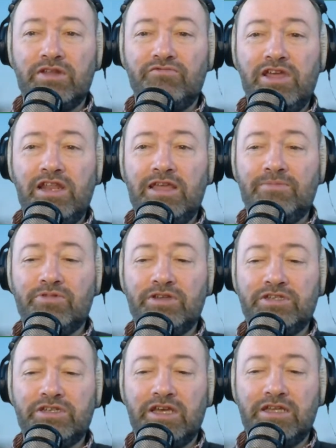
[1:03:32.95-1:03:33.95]
Really
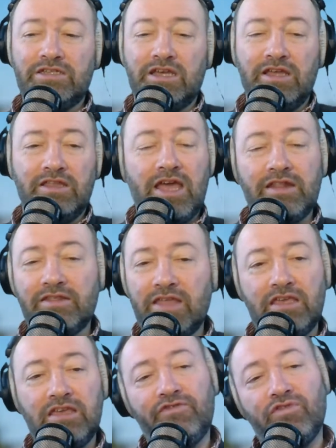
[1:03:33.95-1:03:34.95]
appreciate it. Again,
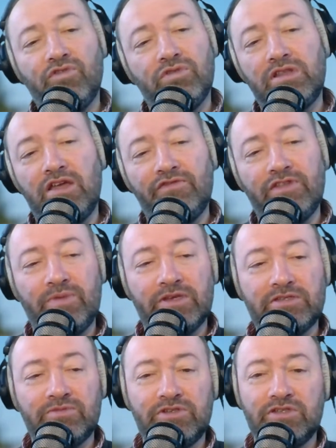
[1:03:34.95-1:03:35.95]
thank you for all the lovely
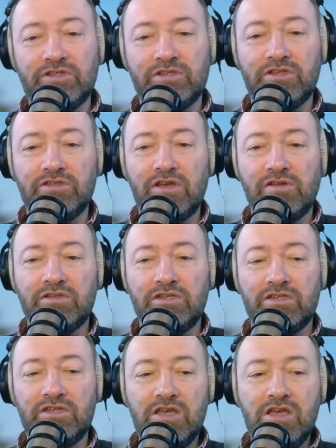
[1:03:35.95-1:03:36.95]
best wishes and condolences